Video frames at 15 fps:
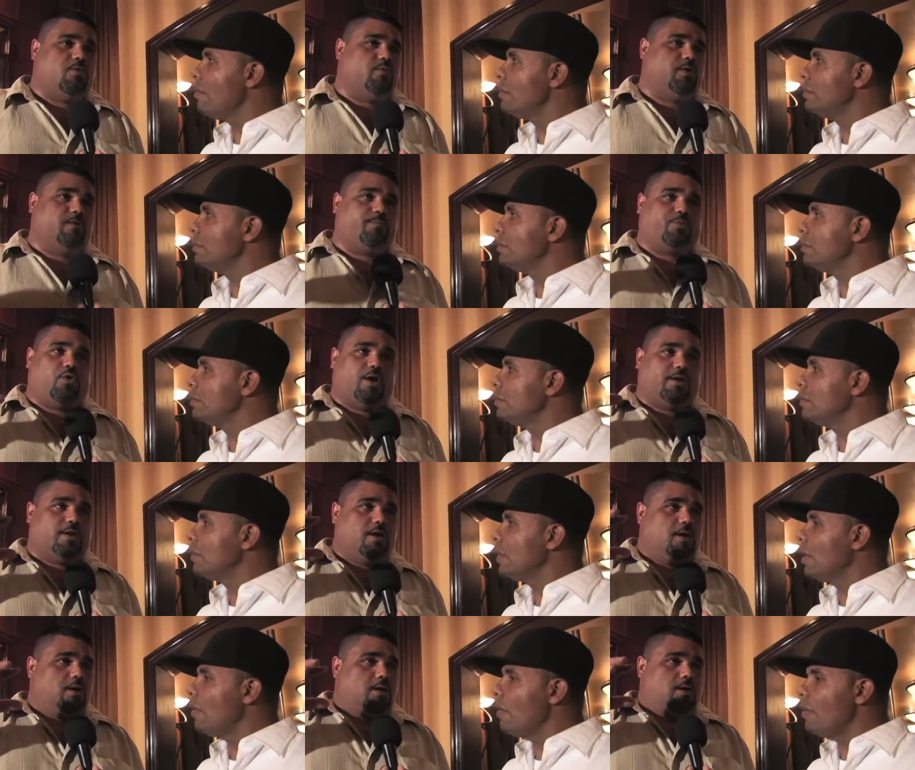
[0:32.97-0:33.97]
Speaker 1: We've brought
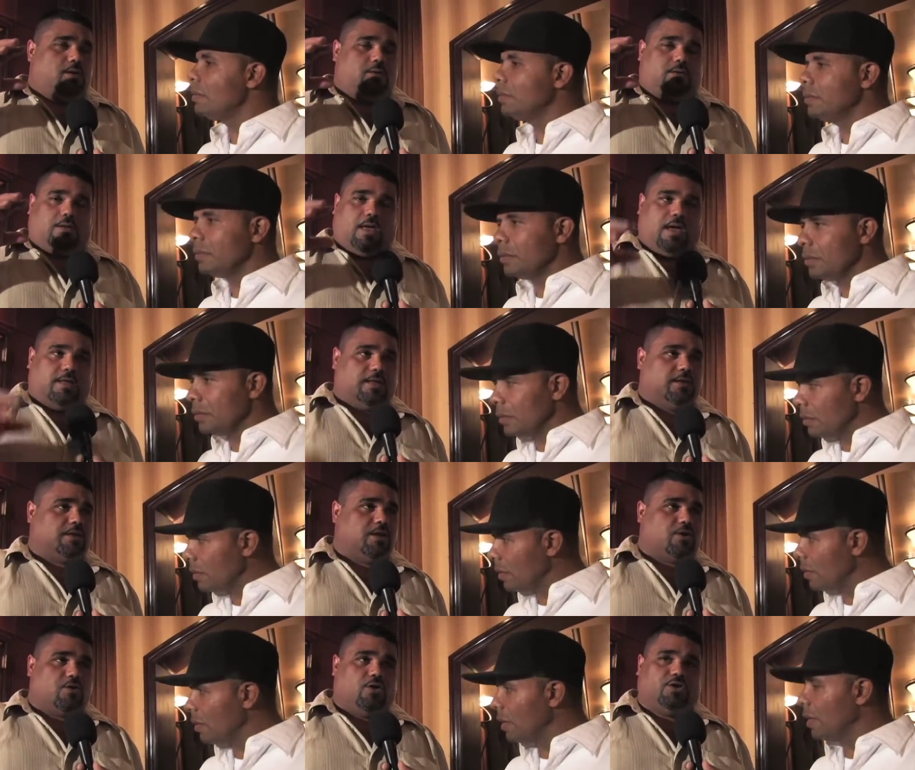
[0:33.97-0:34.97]
Hector
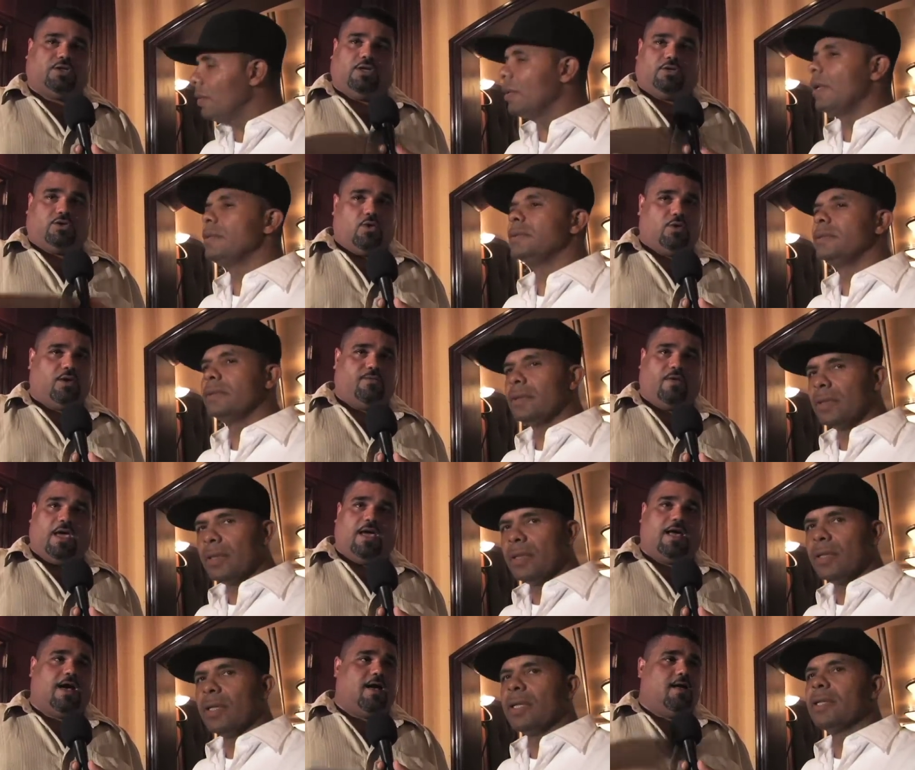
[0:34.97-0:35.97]
Tricoche, Tony
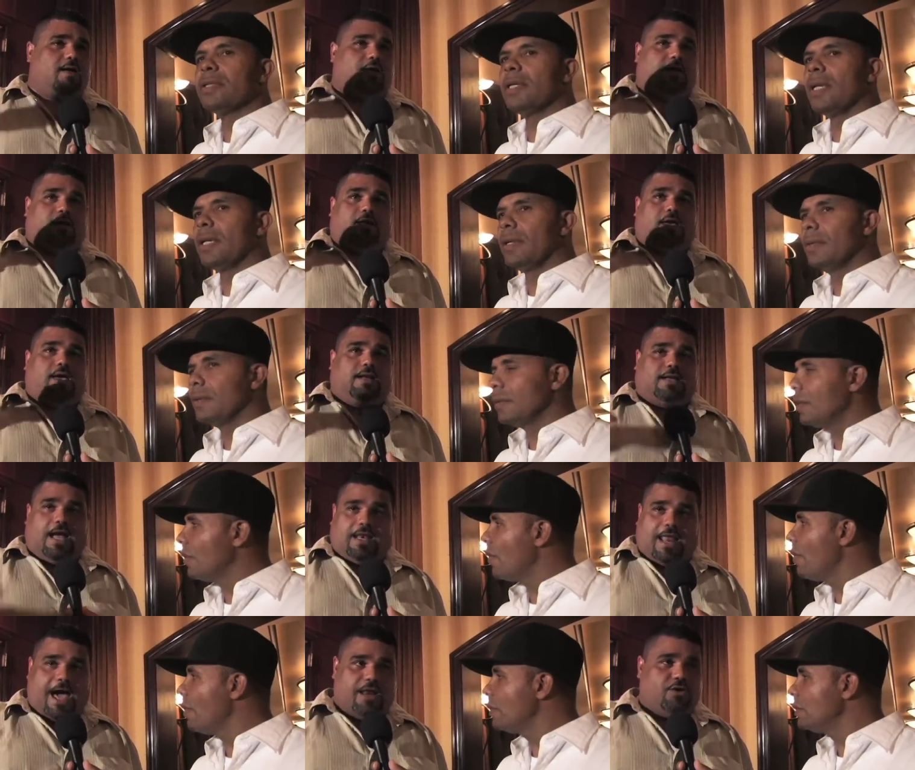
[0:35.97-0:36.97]
Vega. El
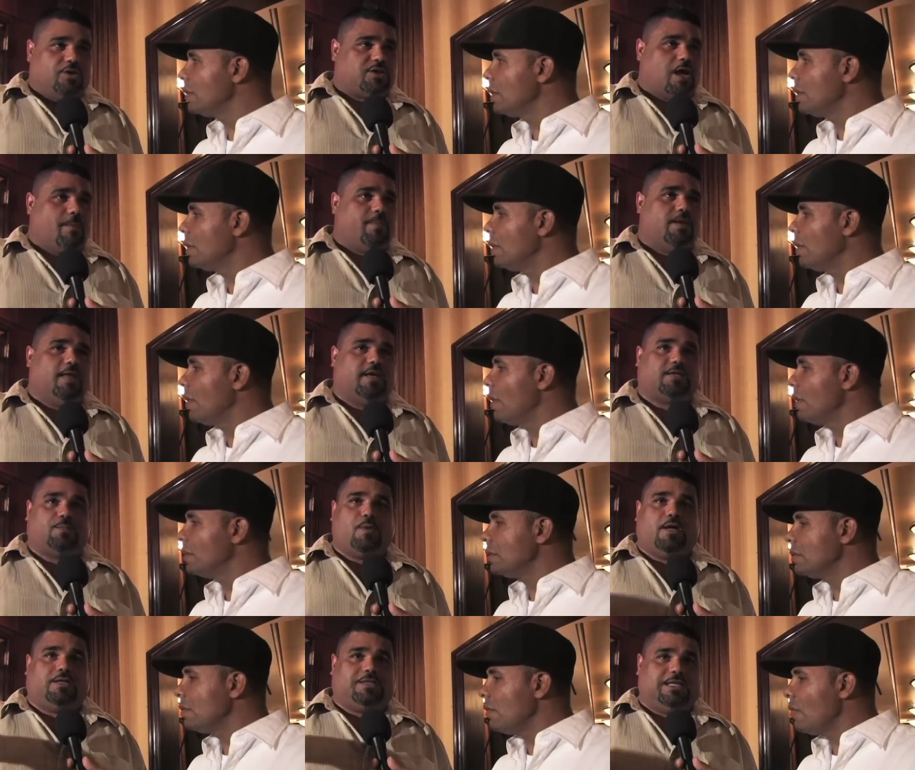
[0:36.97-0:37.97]
Canario's coming next
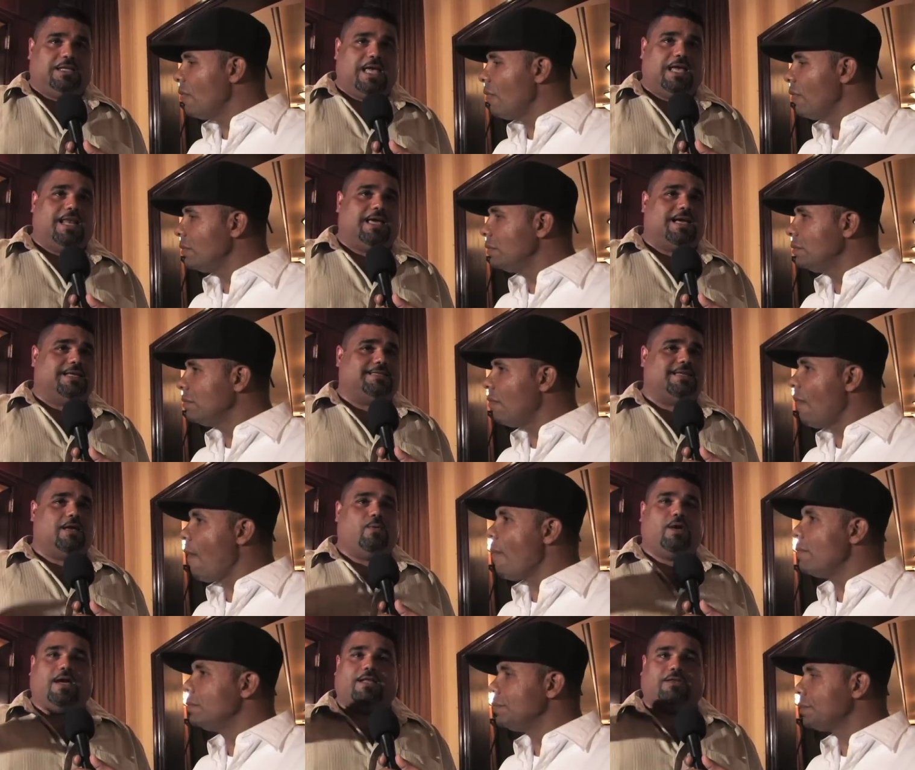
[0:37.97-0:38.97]
month. Tonight, like I
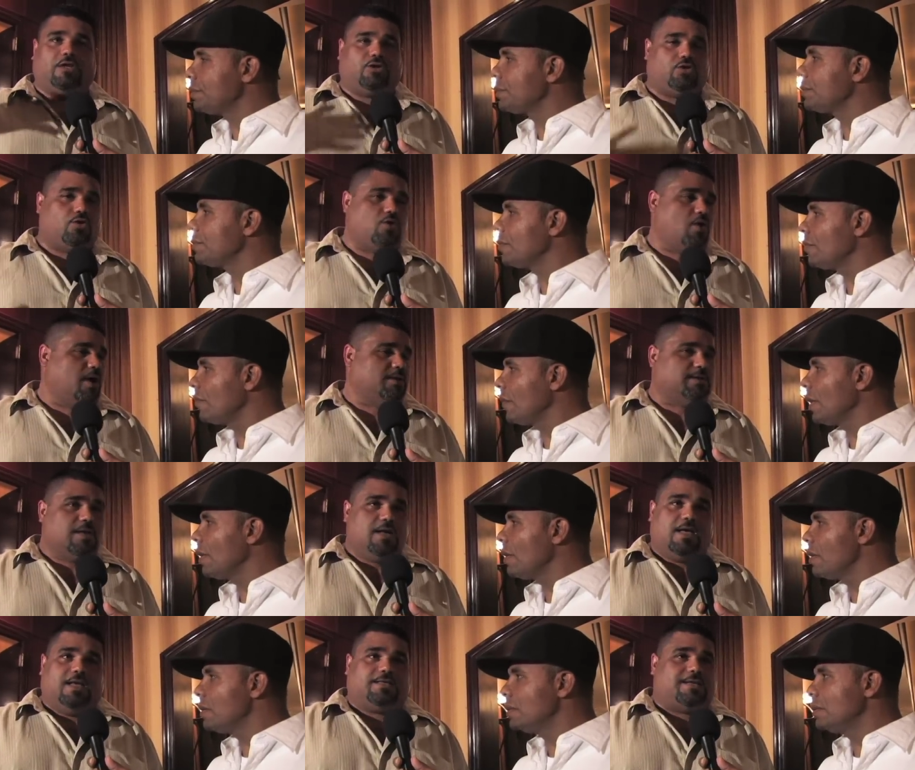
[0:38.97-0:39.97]
said, we got Tito Rojas.
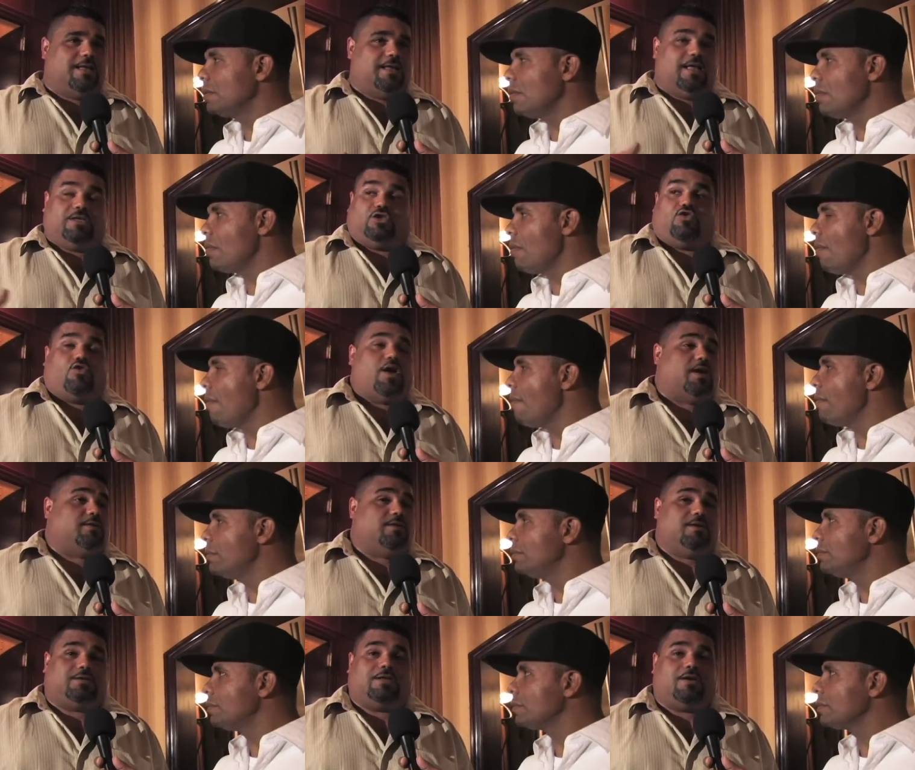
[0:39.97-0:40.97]
It's great.
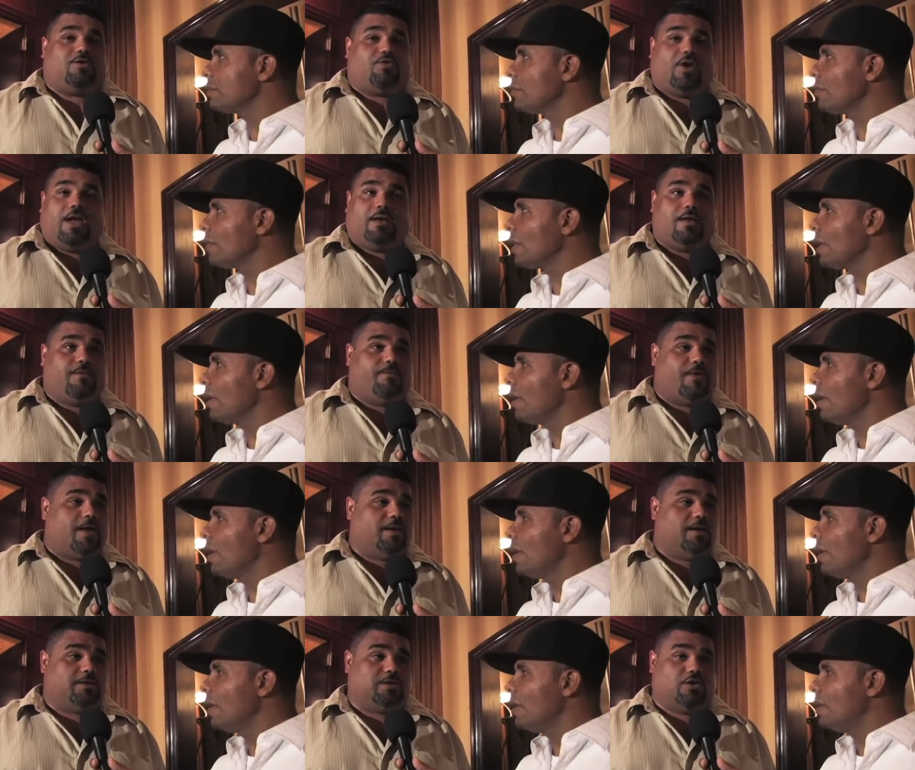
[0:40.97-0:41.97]
It's a great
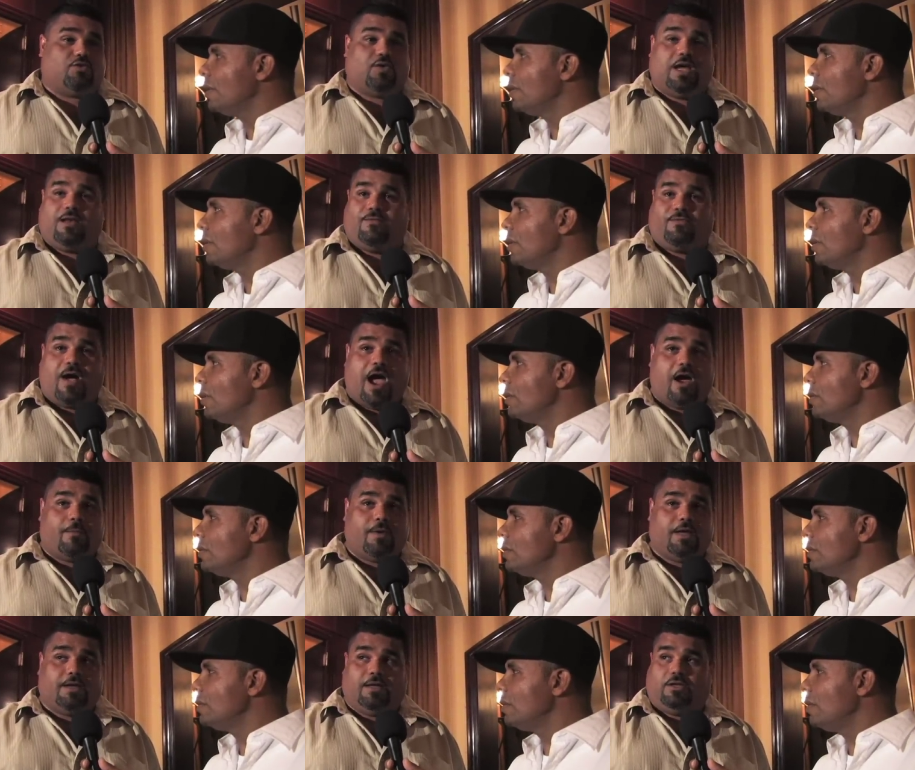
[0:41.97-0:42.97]
event. It's a great
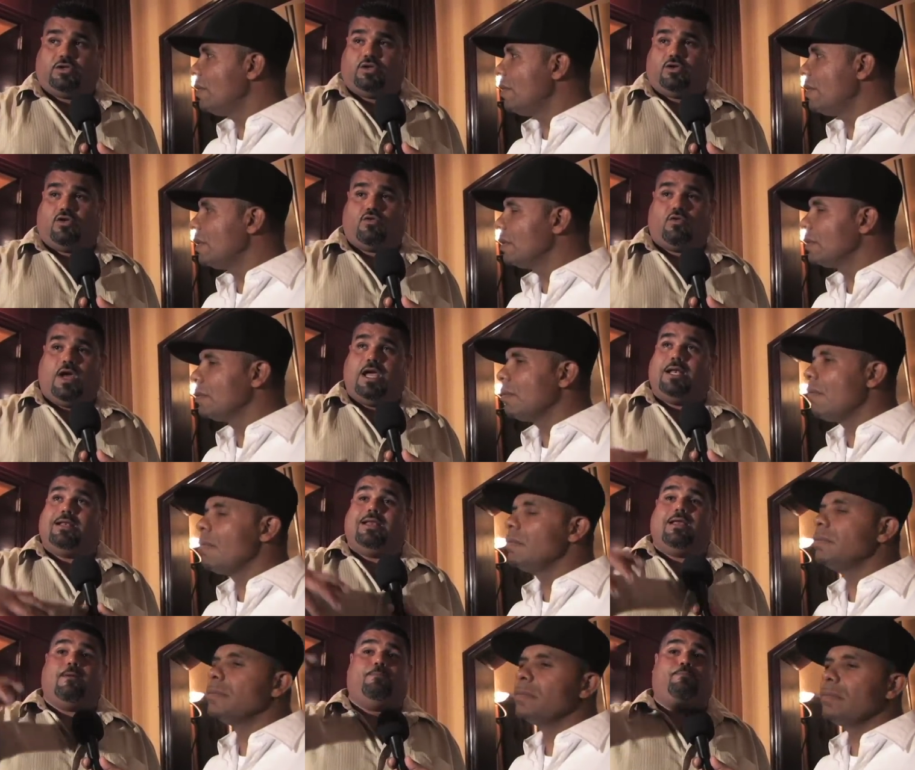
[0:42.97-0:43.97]
environment. It's a